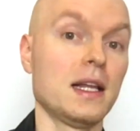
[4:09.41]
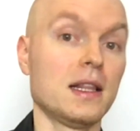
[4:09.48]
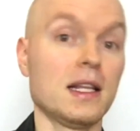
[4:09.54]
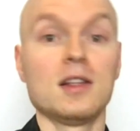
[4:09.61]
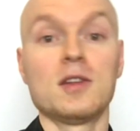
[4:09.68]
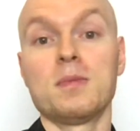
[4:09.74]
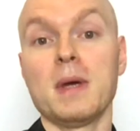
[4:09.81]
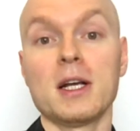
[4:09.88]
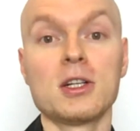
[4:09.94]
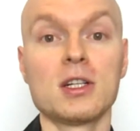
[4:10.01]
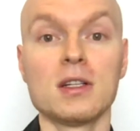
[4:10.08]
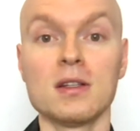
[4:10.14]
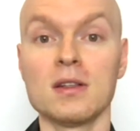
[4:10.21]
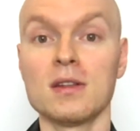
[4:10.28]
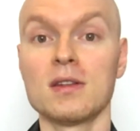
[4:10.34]
and the
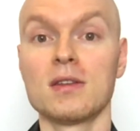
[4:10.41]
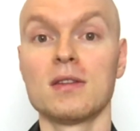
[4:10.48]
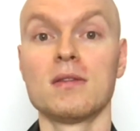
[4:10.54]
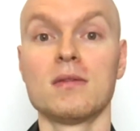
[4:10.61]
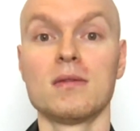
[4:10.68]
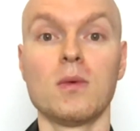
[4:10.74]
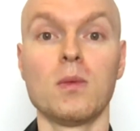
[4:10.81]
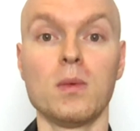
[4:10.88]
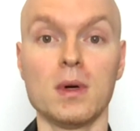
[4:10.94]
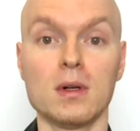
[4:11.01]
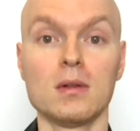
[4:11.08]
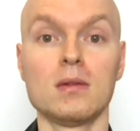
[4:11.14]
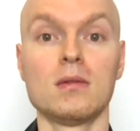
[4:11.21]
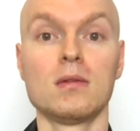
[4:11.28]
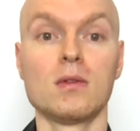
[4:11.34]
inspections
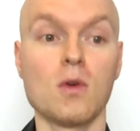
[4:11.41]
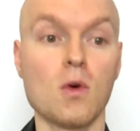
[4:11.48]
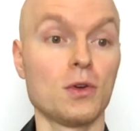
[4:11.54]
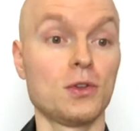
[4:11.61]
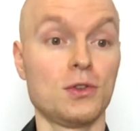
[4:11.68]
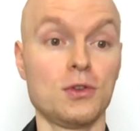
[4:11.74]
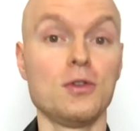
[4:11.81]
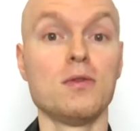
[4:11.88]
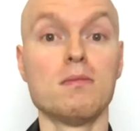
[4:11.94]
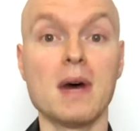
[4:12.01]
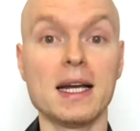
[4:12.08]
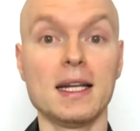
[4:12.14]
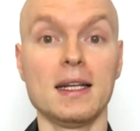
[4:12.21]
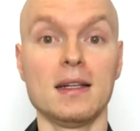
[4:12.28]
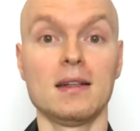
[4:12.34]
will cost you
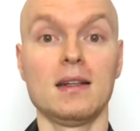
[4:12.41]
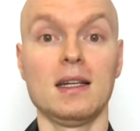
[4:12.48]
money.